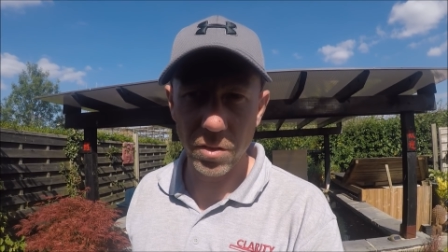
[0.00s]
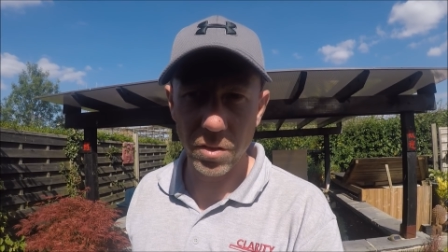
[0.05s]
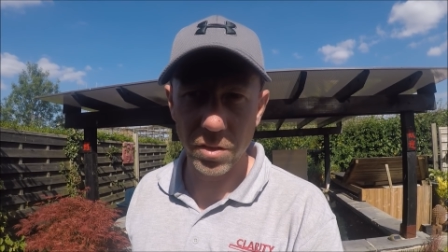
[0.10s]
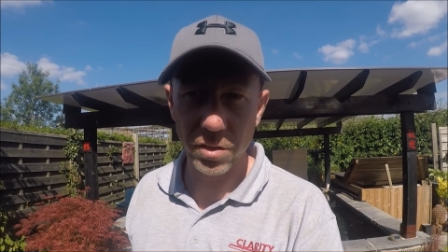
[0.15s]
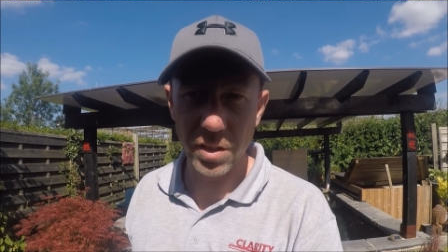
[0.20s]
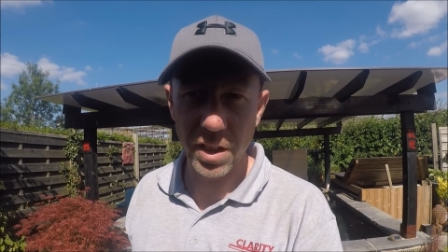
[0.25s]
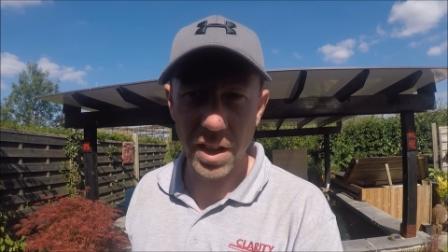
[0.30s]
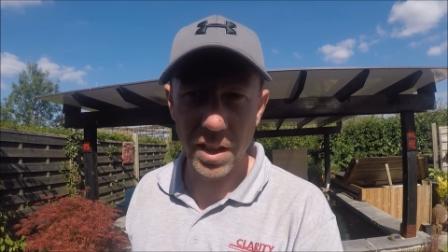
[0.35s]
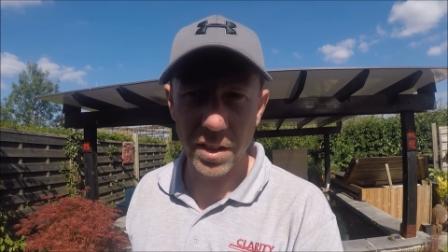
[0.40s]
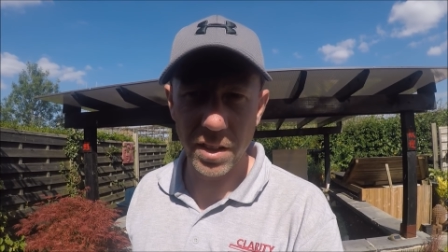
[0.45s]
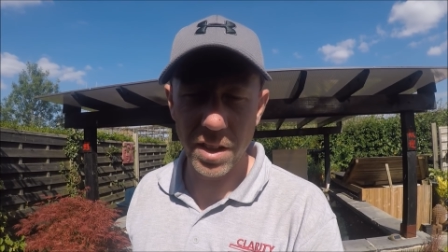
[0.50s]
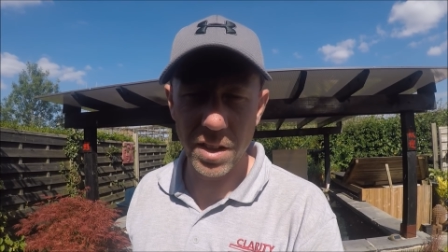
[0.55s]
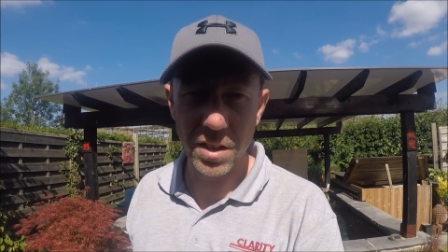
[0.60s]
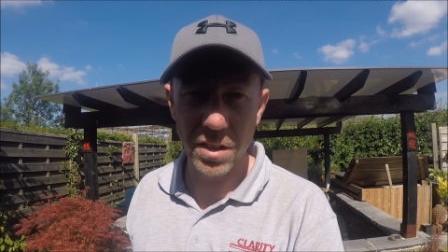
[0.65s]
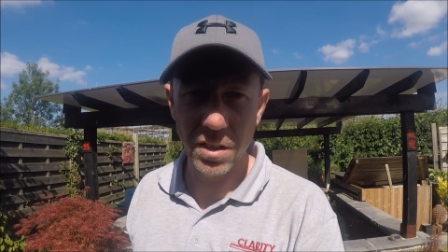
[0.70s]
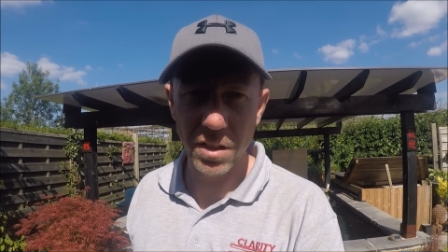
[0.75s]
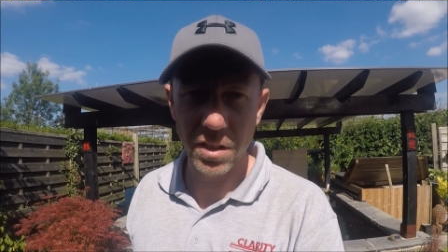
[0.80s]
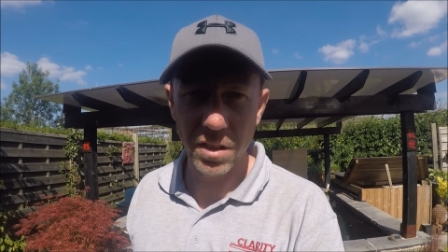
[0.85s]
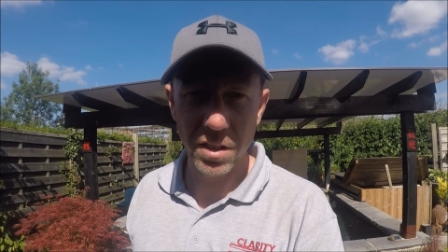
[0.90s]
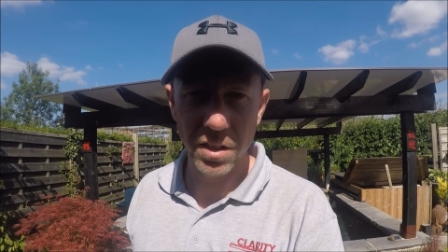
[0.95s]
Saturday?
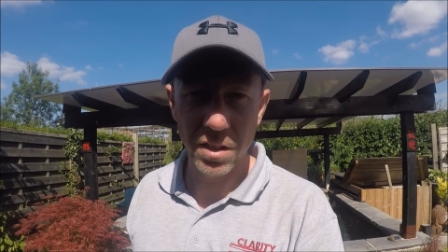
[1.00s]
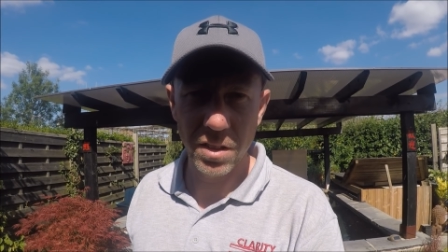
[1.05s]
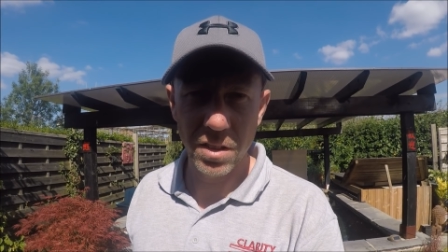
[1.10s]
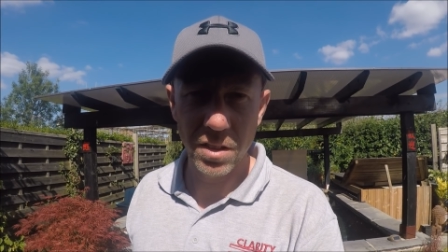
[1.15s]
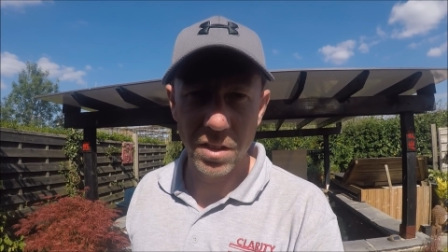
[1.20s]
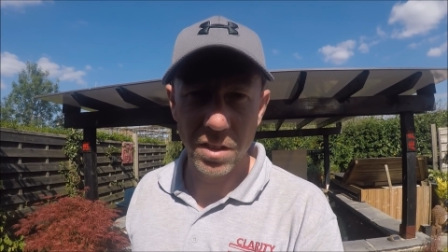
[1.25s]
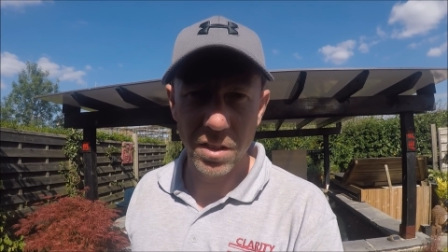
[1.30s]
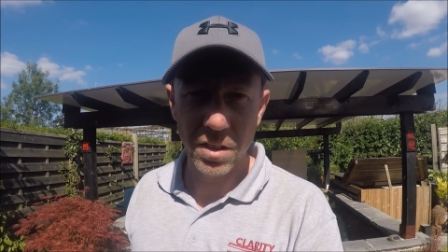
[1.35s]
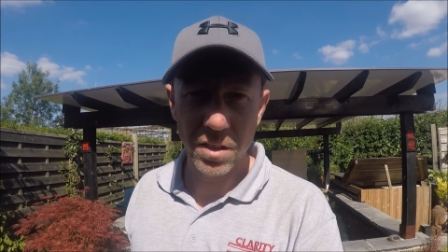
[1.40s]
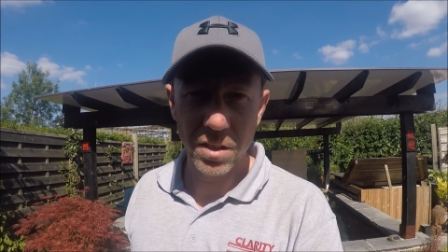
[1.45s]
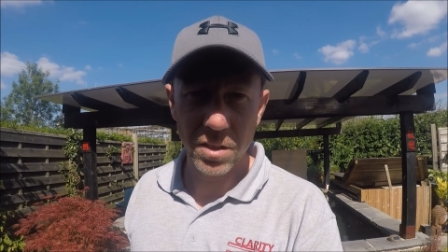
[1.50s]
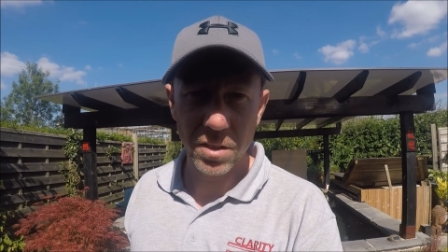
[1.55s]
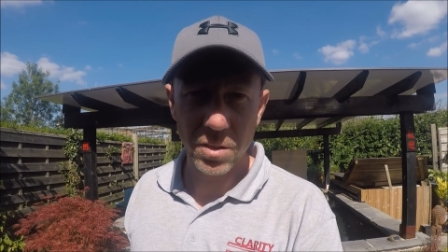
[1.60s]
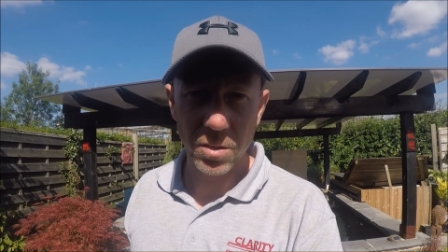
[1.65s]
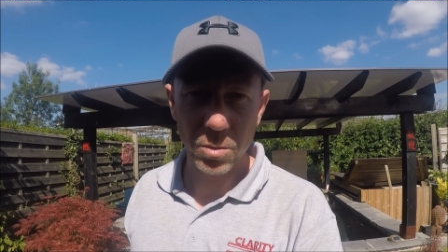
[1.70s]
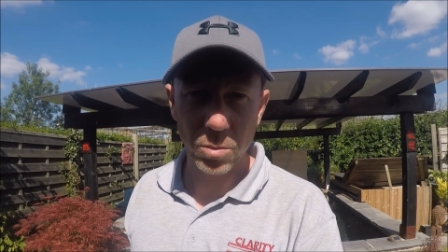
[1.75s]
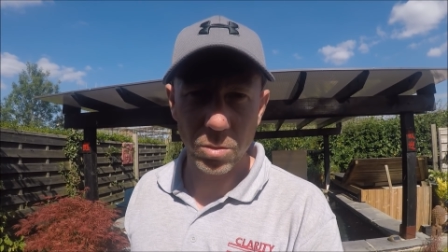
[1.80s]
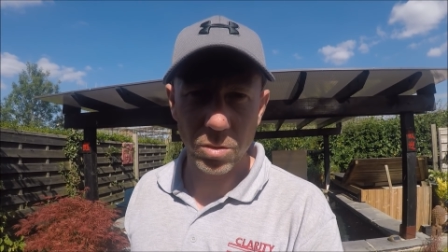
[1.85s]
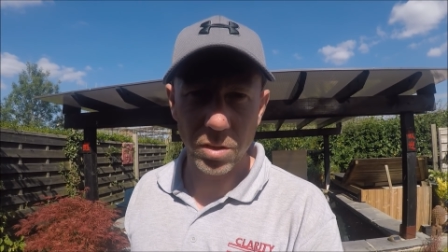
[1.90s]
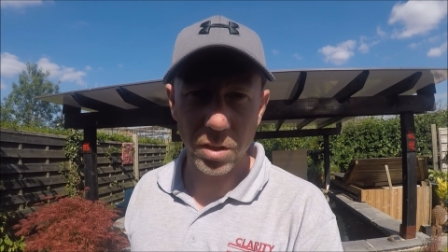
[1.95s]

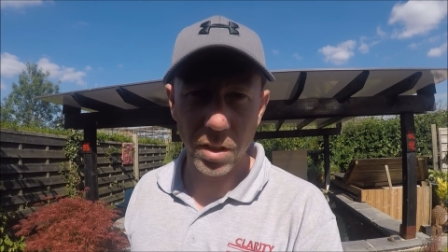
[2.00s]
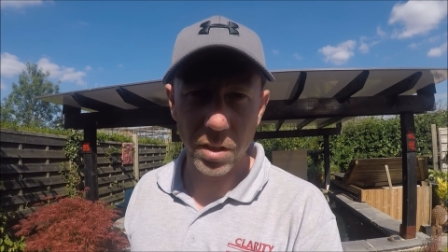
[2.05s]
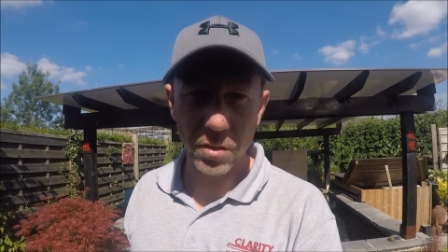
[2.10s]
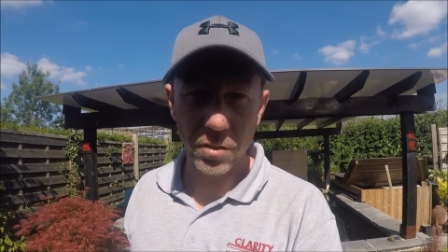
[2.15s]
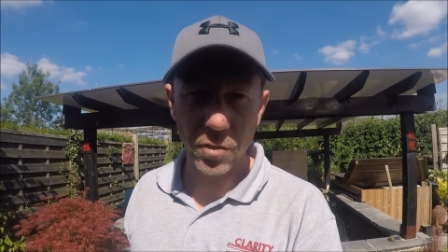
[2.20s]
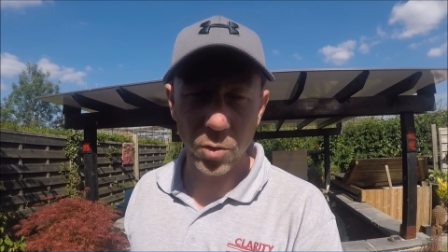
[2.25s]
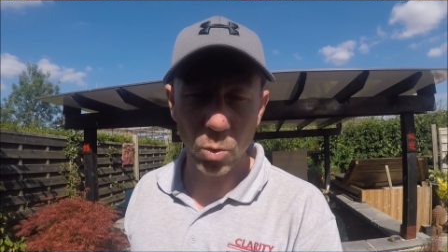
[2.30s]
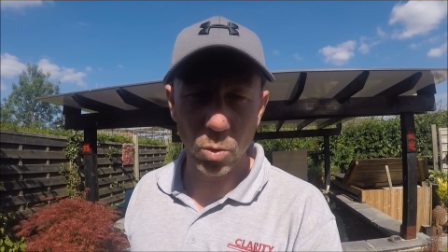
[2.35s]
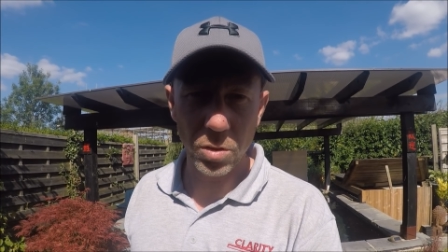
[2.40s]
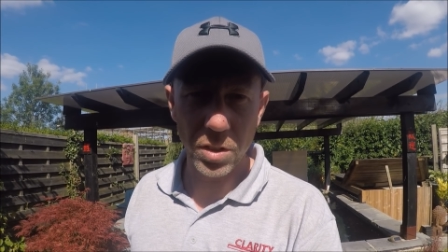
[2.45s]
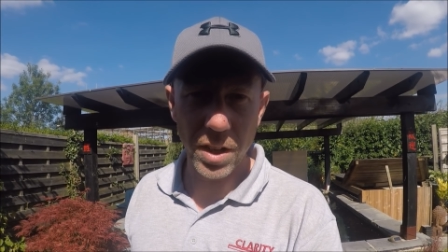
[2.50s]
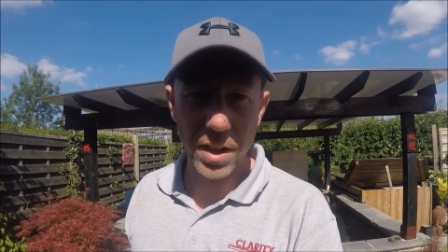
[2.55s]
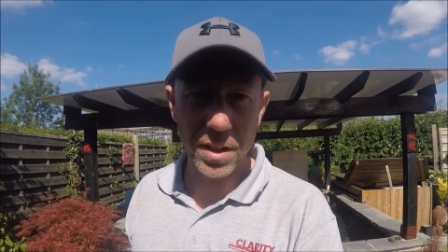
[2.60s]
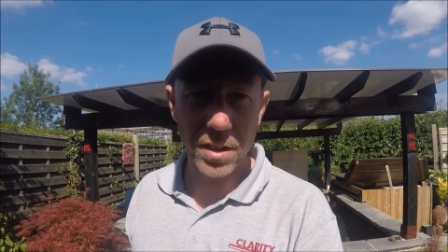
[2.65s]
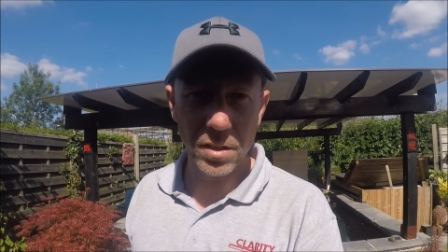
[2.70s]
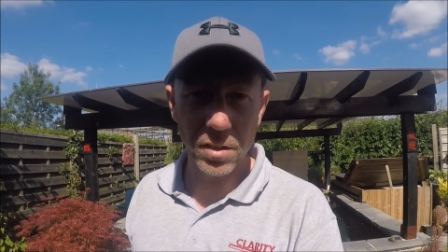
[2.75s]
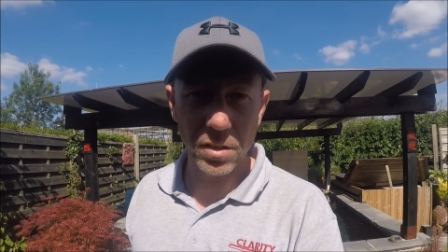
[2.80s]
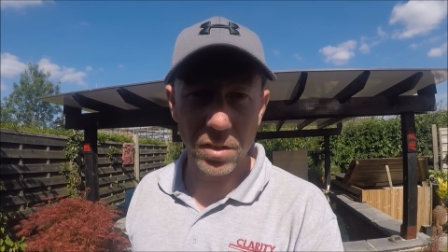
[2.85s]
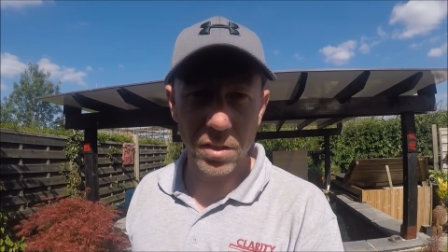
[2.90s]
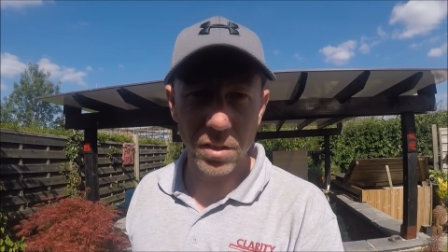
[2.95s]
What's that, 4
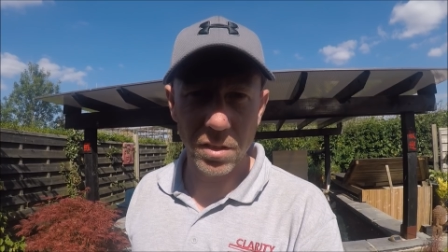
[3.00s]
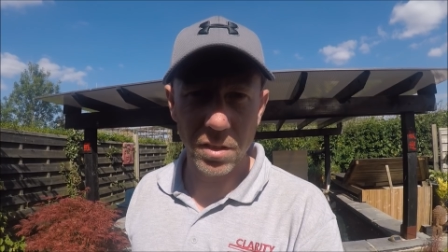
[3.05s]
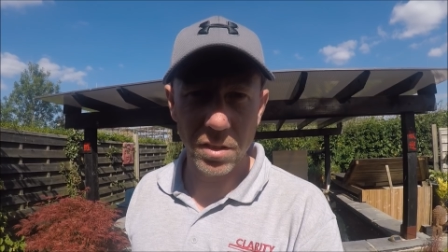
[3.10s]
days?